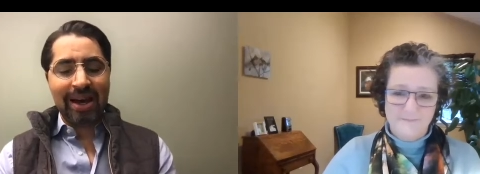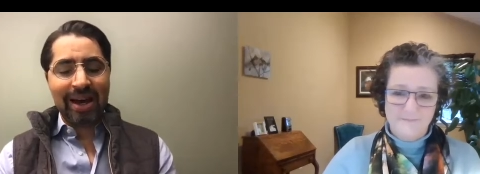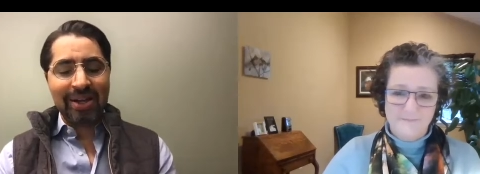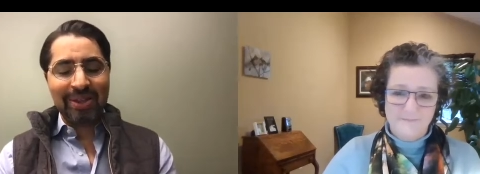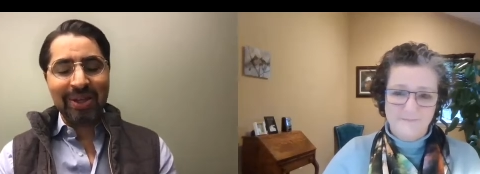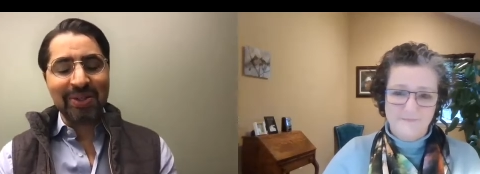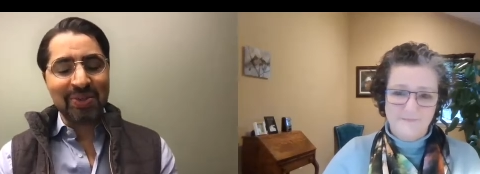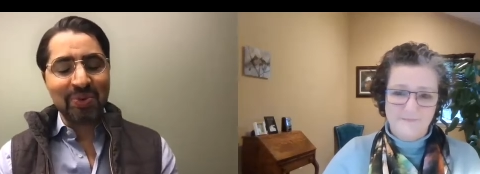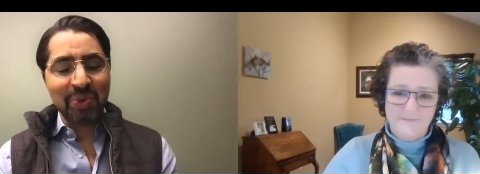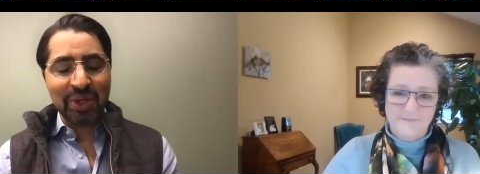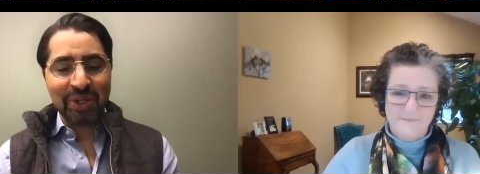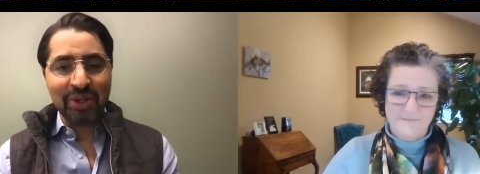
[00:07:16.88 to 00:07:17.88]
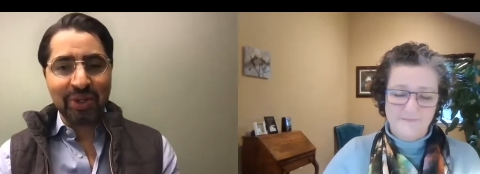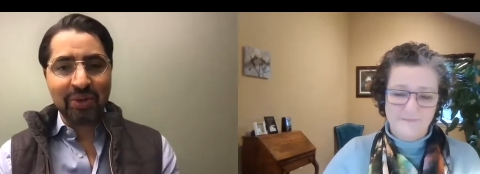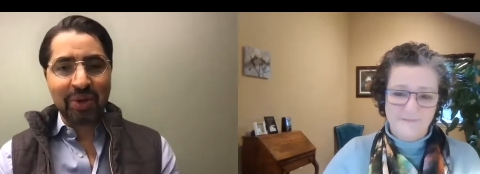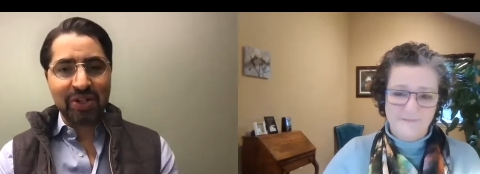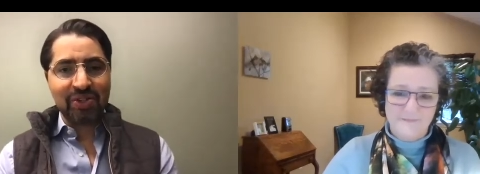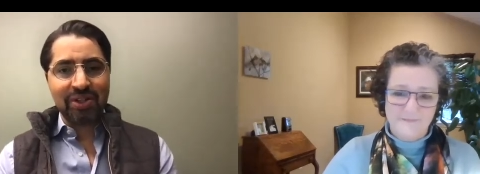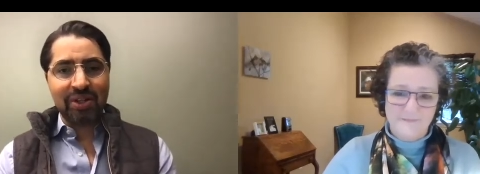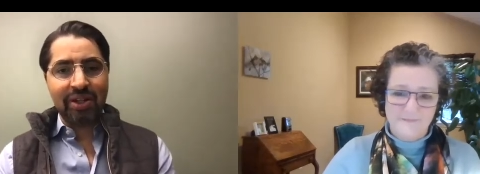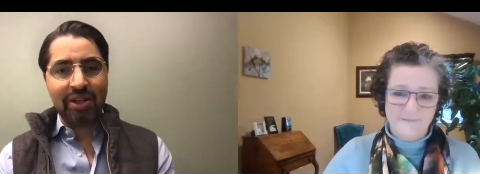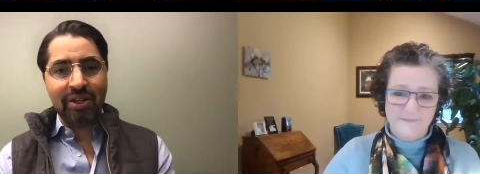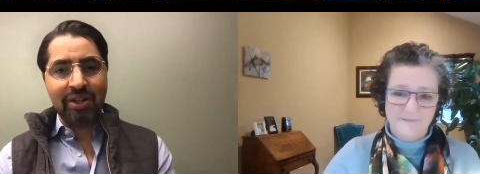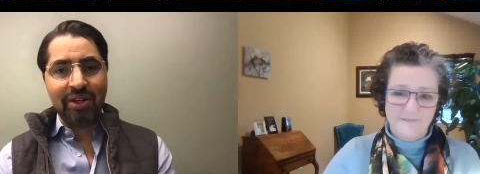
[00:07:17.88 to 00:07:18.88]
Speaker 1: I think it's a really good
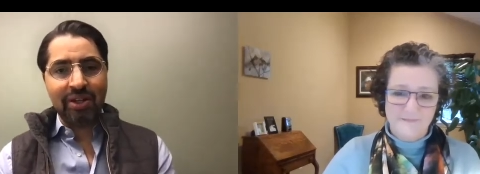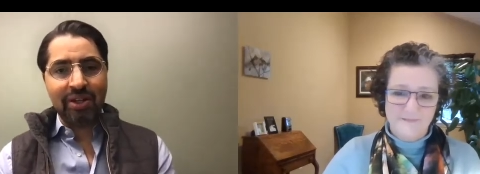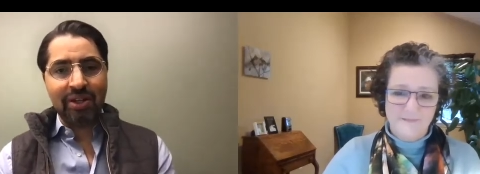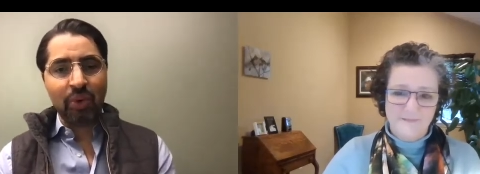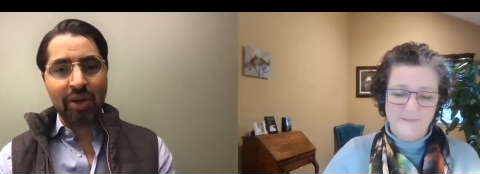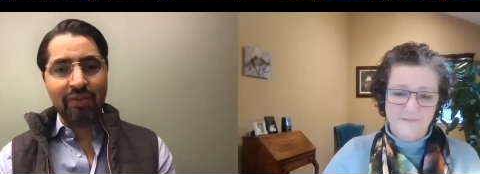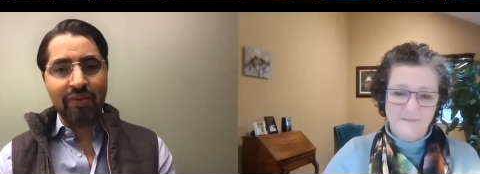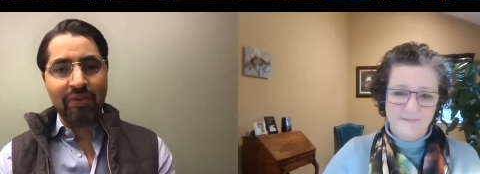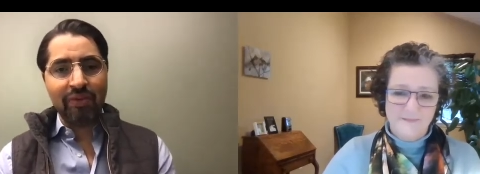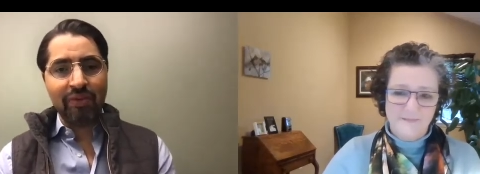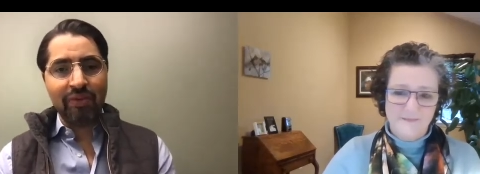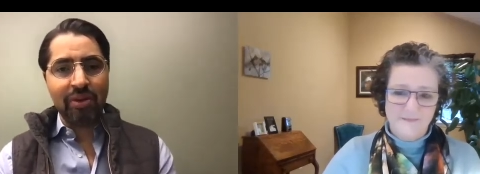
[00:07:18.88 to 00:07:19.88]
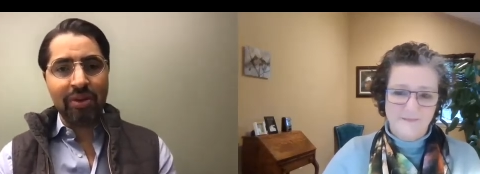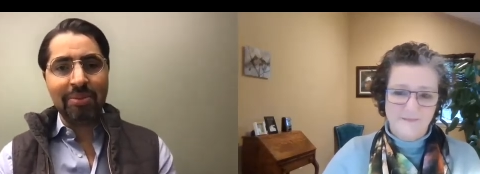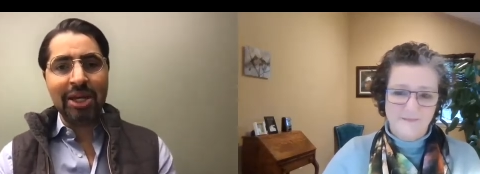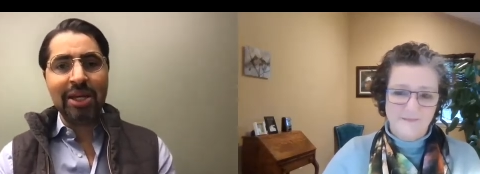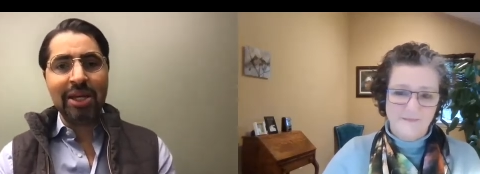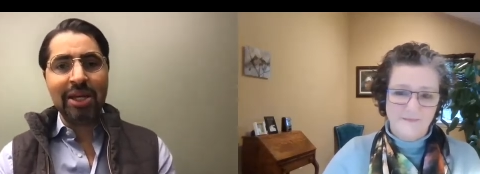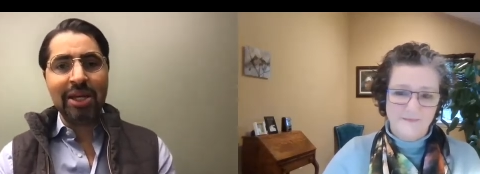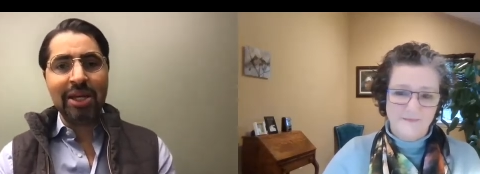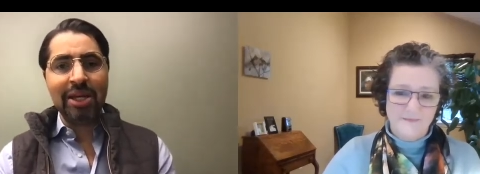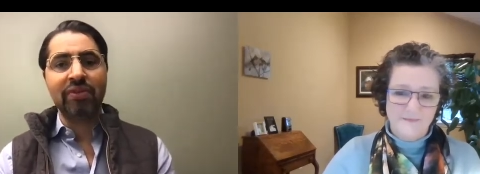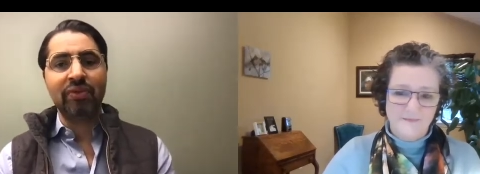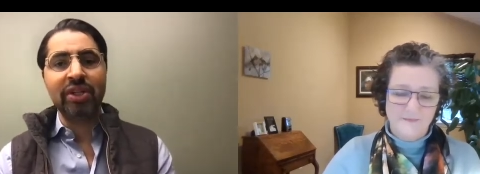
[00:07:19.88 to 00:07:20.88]
question. And I think one of the, the main
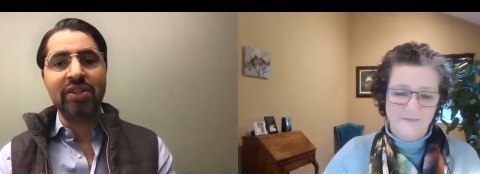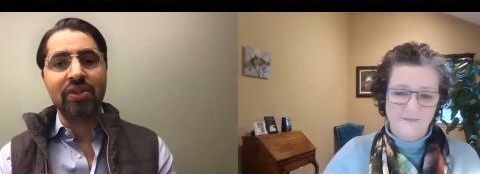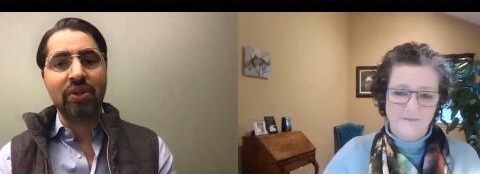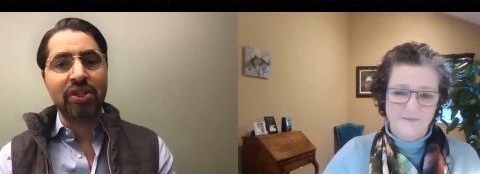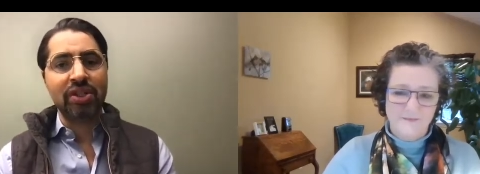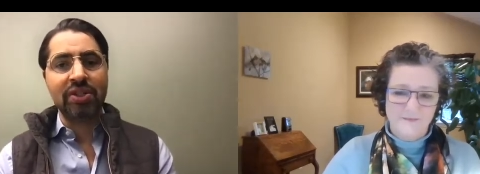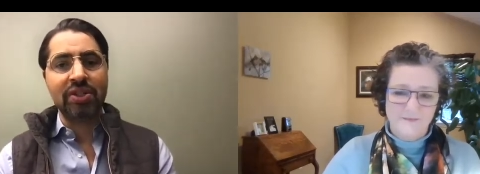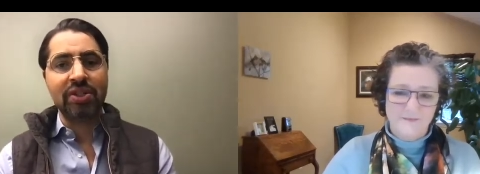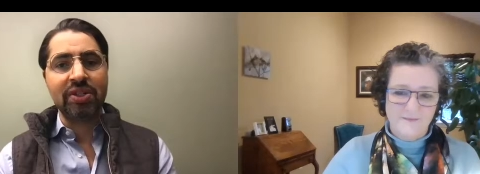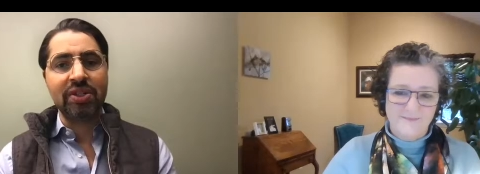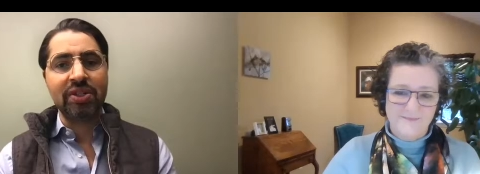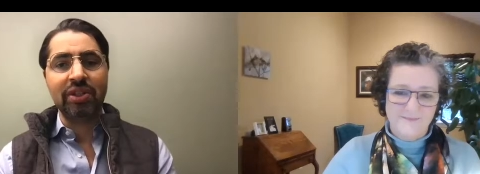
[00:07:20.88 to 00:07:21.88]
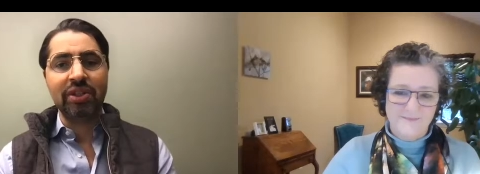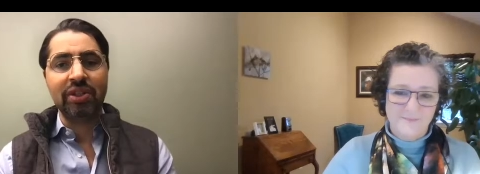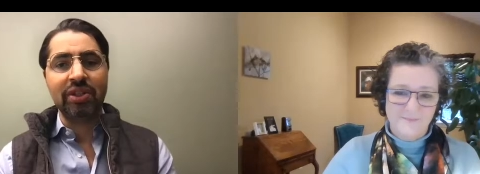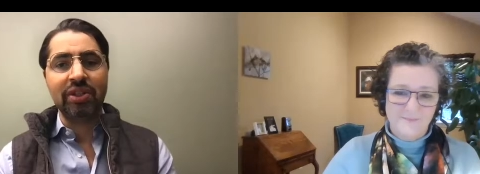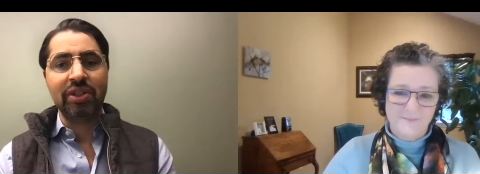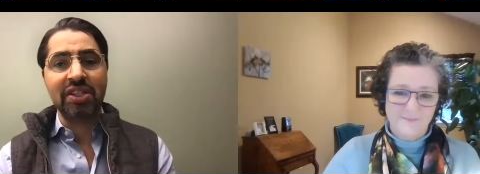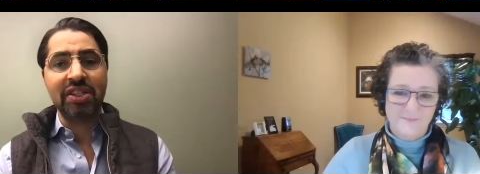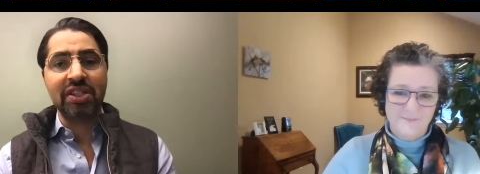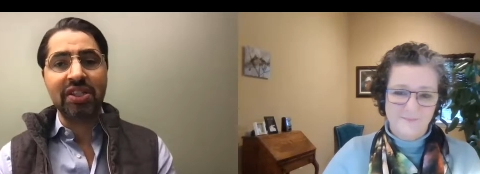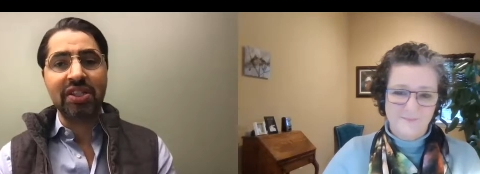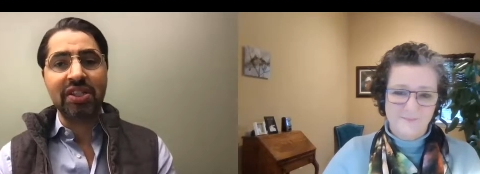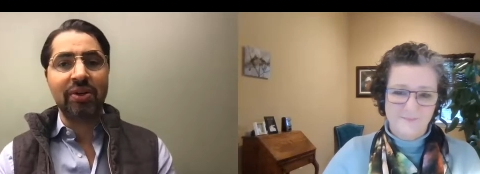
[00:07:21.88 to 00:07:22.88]
points of research is to, to give
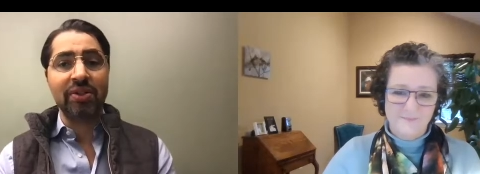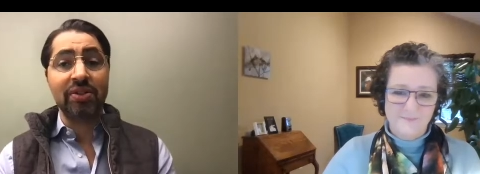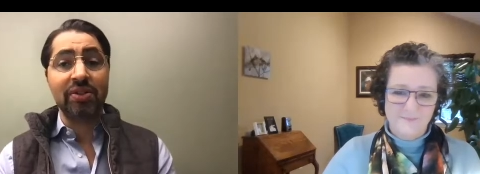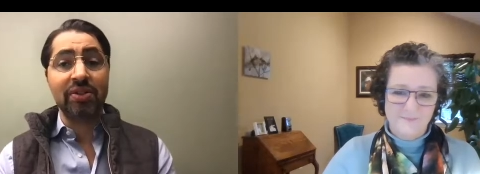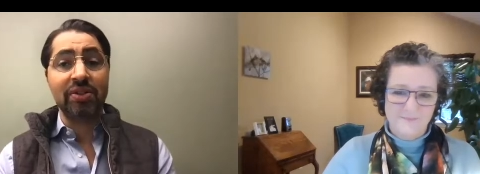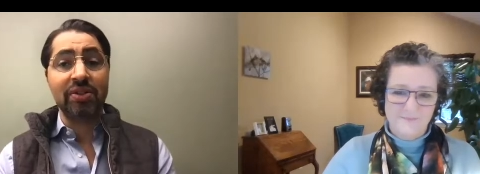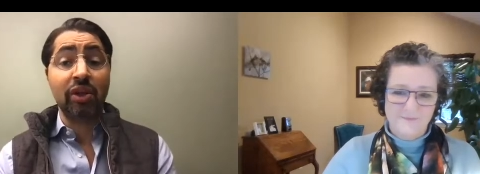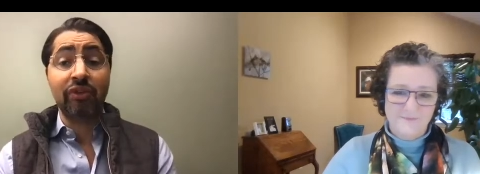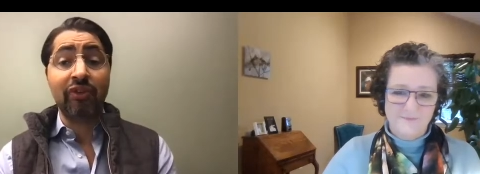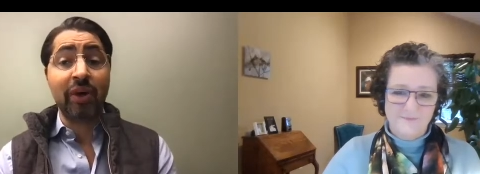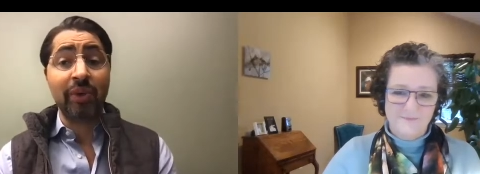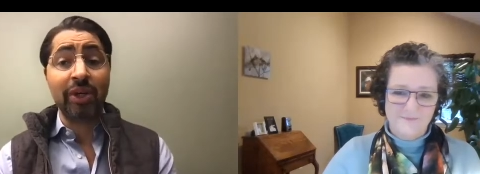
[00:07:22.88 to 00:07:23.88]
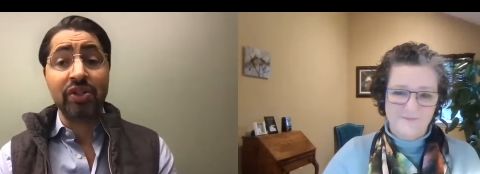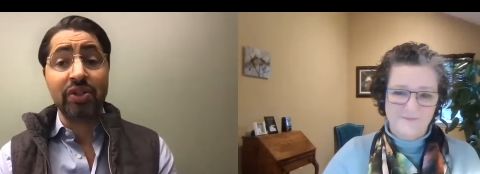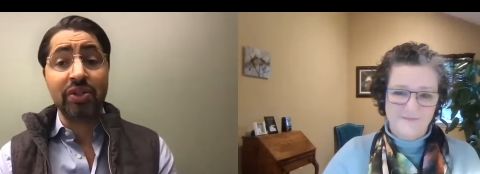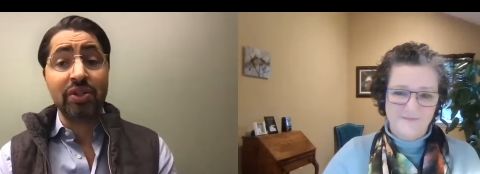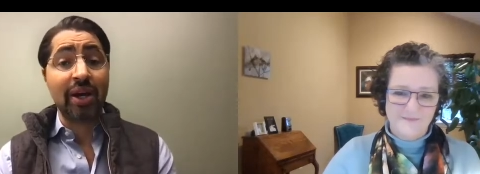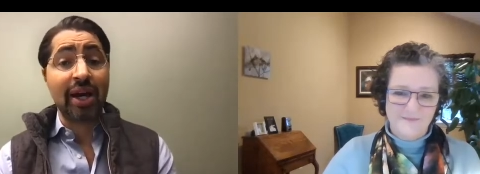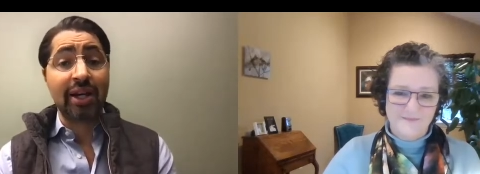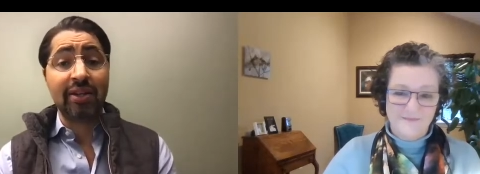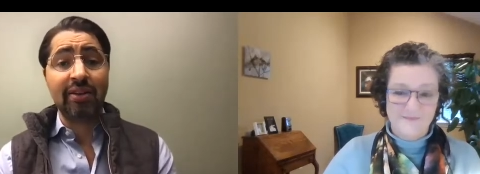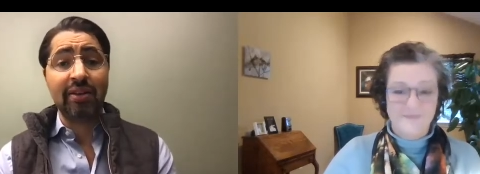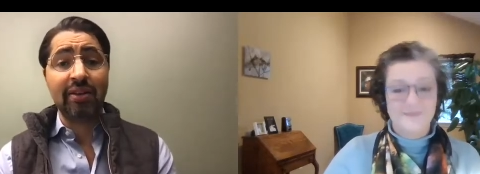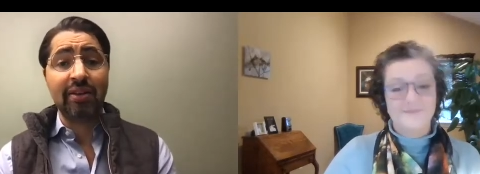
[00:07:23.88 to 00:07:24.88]
decision makers a solid foundation to
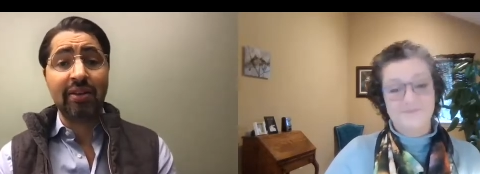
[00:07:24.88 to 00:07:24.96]
act.